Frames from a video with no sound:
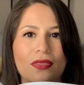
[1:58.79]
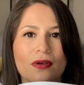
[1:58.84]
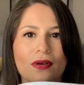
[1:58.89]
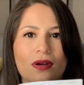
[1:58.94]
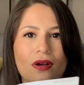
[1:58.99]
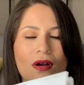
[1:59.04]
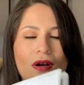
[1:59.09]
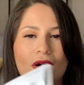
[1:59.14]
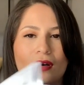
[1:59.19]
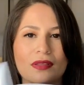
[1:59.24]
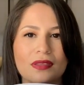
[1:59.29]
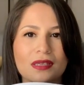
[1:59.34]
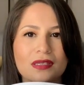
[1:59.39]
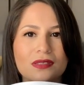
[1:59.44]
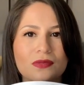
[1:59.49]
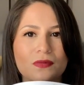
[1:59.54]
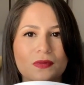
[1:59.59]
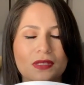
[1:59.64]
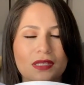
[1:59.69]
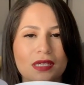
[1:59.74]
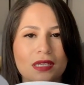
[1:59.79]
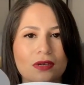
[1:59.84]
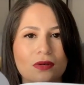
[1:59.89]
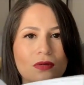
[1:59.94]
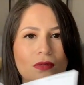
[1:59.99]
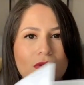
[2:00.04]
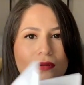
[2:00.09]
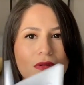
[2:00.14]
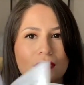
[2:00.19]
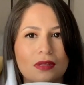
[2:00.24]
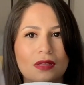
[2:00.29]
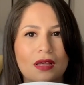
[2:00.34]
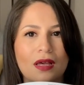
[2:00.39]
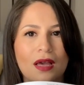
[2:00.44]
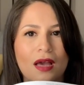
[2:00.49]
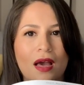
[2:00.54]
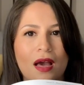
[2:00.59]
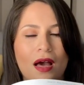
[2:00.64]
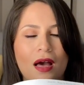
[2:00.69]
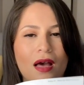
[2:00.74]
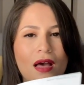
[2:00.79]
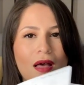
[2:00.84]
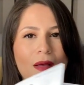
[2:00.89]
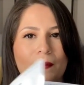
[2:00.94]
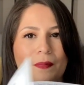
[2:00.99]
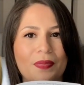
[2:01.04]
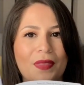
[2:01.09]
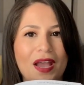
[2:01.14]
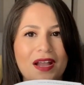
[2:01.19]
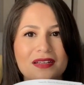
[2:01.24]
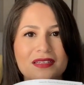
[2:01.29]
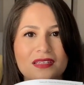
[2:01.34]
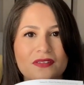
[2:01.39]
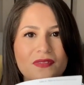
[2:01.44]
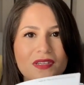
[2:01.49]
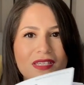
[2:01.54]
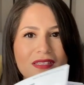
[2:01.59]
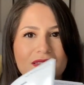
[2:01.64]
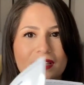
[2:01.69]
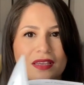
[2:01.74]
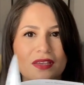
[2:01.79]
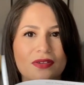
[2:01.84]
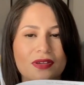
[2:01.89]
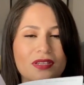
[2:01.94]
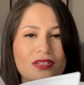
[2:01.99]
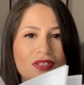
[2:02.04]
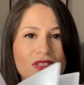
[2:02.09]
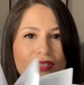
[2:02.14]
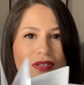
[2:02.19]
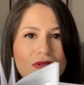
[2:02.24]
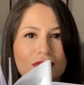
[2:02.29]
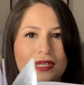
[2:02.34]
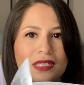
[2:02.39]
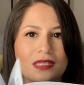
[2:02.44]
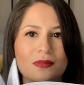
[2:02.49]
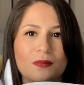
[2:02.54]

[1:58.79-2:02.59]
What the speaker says: There are all these really cool activities that you can do. It's